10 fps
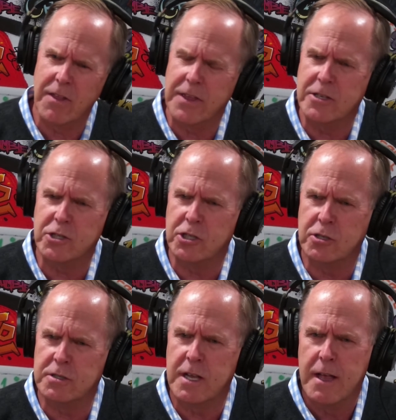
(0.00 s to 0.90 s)

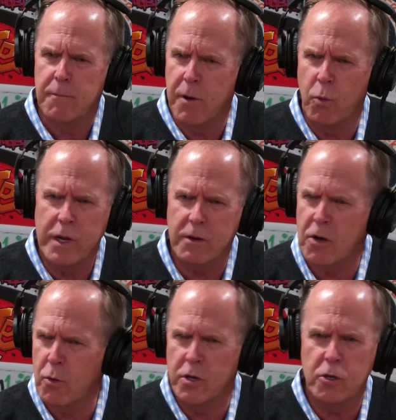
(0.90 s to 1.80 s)
issues, but no
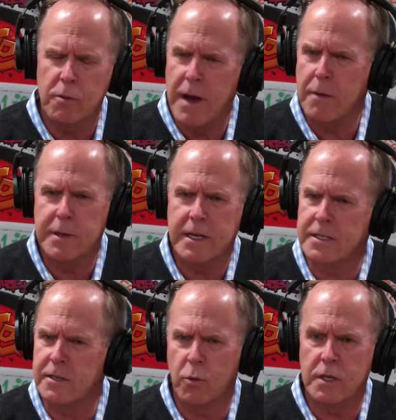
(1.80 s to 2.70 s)
one knew about it because
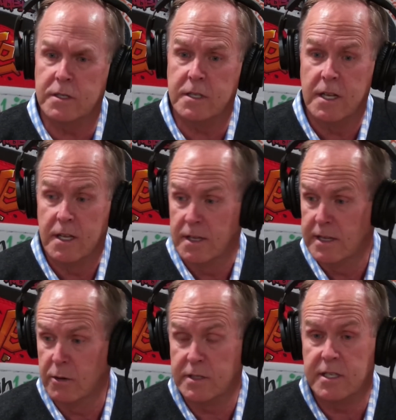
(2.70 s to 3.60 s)
there was
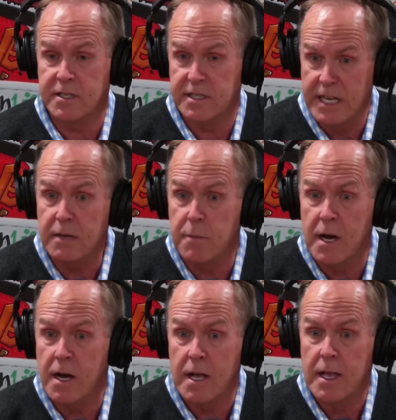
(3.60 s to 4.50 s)
a
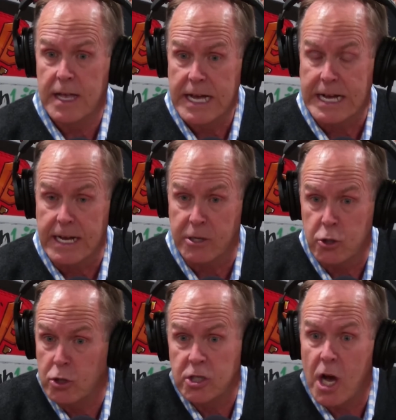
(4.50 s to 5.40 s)
stigma. You
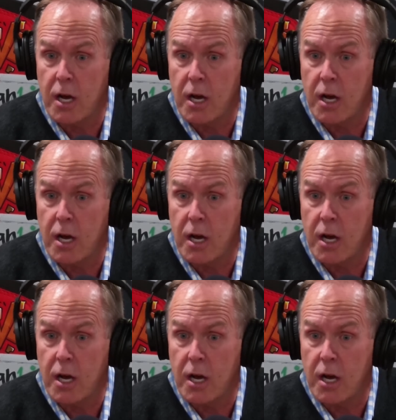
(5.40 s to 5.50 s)
couldn't talk